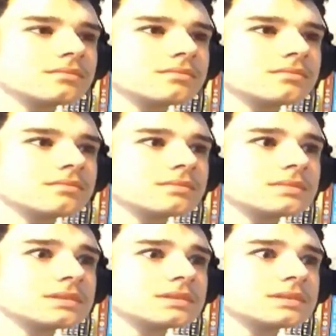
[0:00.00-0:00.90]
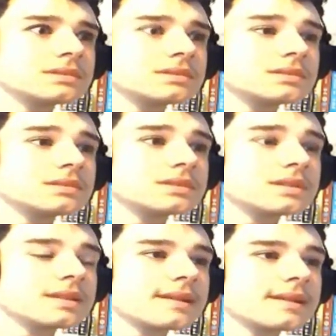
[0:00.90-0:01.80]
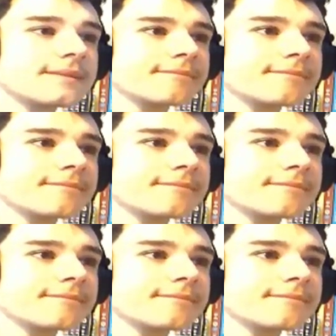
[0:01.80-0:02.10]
[no speech]